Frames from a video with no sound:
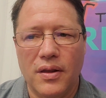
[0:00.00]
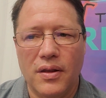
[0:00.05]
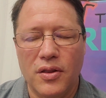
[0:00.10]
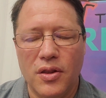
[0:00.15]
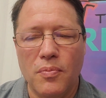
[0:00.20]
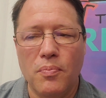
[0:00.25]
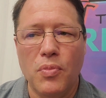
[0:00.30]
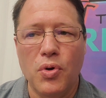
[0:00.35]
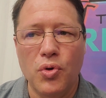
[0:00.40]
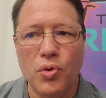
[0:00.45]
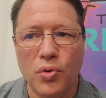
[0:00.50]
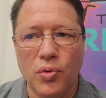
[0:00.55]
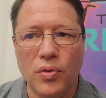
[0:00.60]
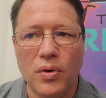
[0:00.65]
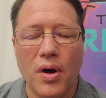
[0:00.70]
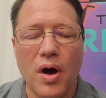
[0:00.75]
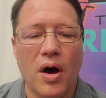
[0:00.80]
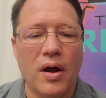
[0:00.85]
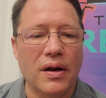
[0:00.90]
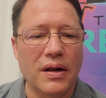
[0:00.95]
moon
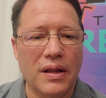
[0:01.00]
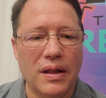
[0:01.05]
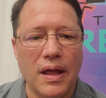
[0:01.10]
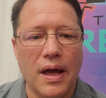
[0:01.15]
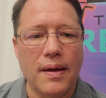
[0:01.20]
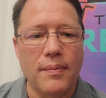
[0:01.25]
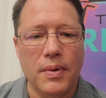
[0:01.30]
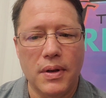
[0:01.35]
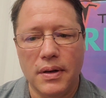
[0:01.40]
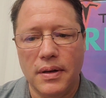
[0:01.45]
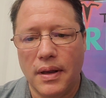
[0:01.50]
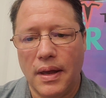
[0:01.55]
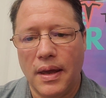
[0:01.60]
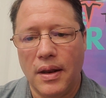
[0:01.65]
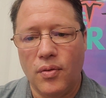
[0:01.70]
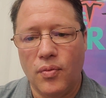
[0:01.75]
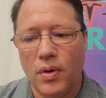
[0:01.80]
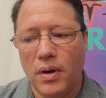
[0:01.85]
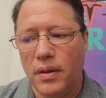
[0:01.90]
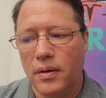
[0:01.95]
on climate
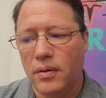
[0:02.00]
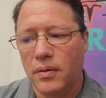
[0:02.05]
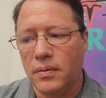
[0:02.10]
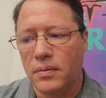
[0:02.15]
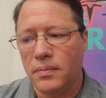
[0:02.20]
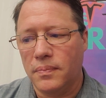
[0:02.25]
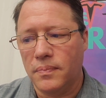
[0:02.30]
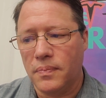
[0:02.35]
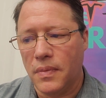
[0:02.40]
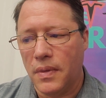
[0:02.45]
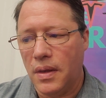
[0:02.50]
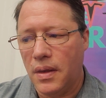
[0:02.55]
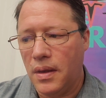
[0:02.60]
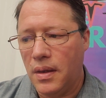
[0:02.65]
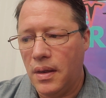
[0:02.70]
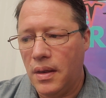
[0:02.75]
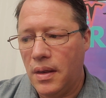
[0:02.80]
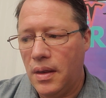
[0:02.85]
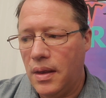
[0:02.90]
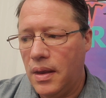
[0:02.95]
and weather.
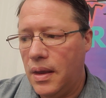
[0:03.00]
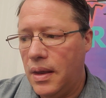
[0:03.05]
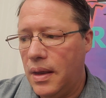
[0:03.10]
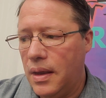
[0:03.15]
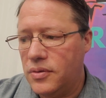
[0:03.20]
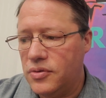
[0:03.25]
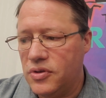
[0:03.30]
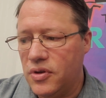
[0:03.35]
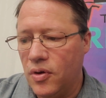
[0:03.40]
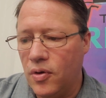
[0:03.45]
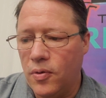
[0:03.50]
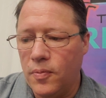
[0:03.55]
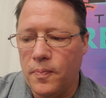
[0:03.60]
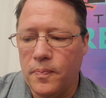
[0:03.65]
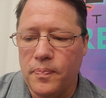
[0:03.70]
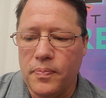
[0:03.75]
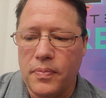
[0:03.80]
So